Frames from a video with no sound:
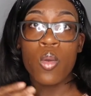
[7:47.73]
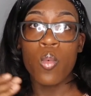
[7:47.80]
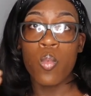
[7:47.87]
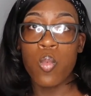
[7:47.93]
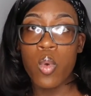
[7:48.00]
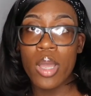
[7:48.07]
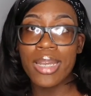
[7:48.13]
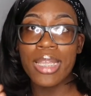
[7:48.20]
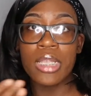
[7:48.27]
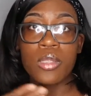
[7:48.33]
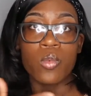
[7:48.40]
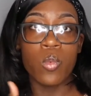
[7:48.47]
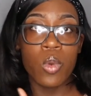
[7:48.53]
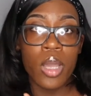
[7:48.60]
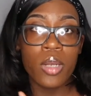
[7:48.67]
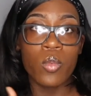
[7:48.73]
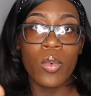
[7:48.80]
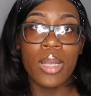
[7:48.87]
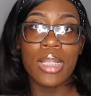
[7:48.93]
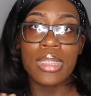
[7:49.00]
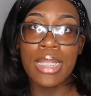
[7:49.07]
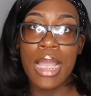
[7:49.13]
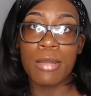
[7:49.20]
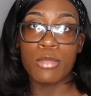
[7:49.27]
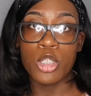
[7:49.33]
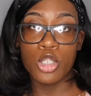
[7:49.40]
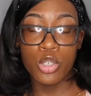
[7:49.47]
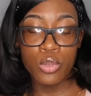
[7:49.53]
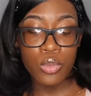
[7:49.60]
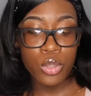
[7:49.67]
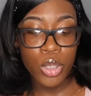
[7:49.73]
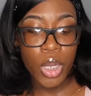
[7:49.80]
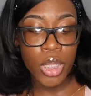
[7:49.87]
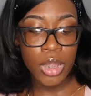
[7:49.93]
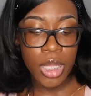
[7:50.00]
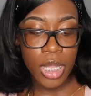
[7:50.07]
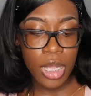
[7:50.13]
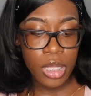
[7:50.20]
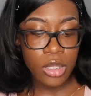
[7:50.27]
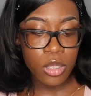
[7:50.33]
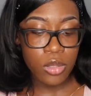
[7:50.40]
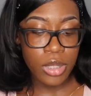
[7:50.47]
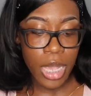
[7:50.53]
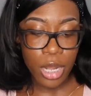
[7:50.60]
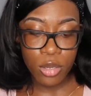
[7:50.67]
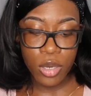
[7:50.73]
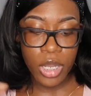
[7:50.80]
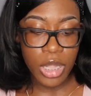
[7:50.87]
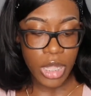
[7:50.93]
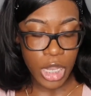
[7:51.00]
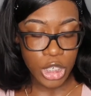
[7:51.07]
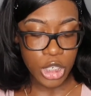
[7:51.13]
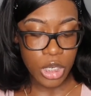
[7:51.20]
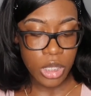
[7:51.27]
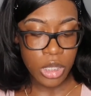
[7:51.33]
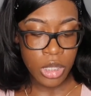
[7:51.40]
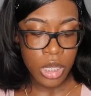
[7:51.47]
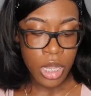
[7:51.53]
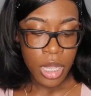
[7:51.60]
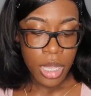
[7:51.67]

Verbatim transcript: what is what when it's time to choose certain things so title your collections